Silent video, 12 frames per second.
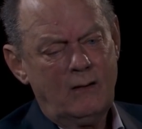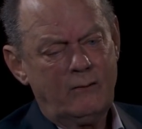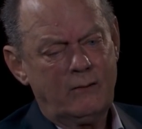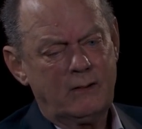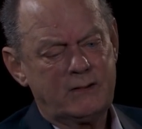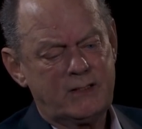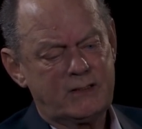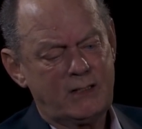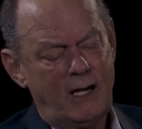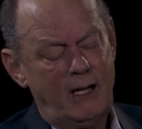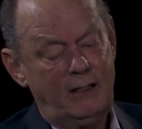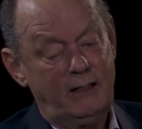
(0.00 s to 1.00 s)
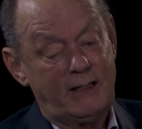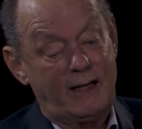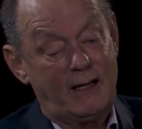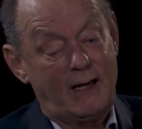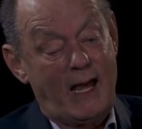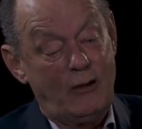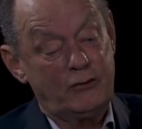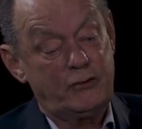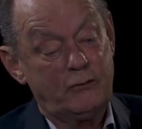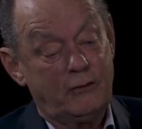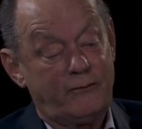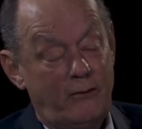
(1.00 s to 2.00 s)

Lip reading: for the society that allows you to